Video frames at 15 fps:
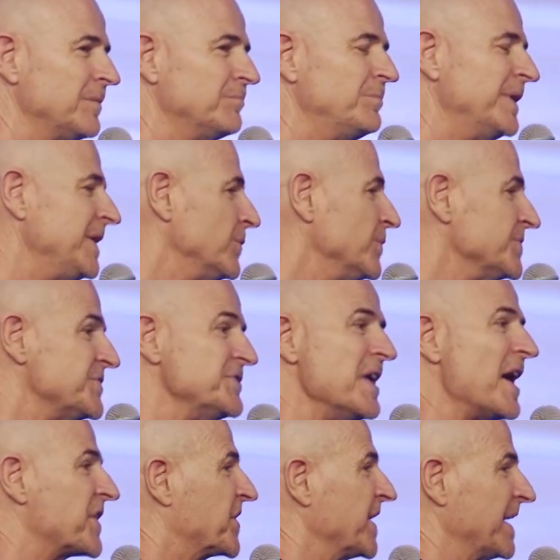but it was
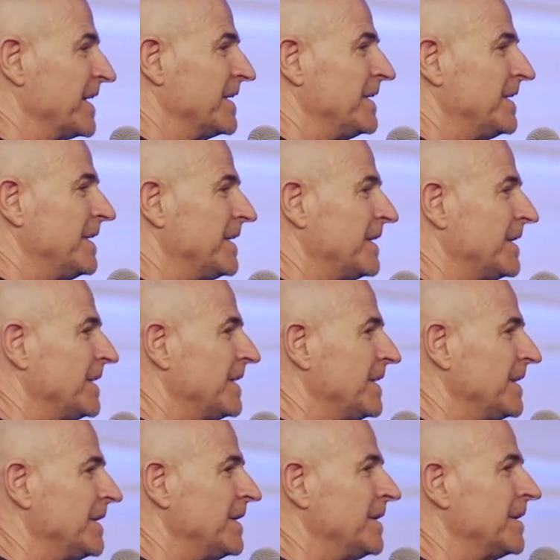nothing
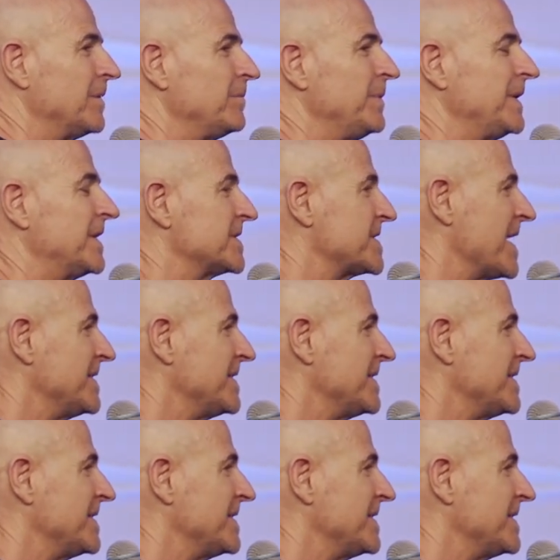because